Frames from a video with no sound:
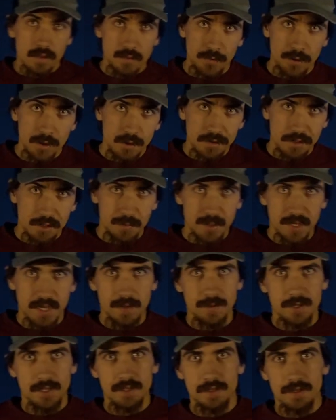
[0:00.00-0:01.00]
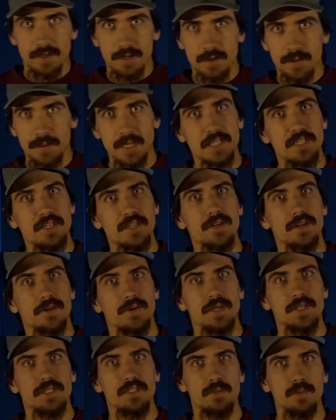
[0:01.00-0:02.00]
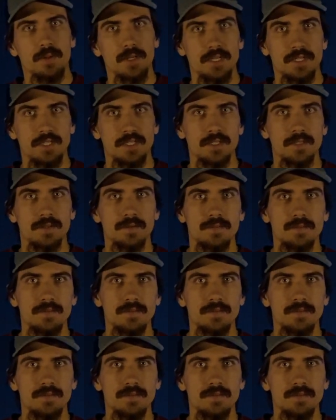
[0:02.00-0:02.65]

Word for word: The world is becoming a crazier and crazier place.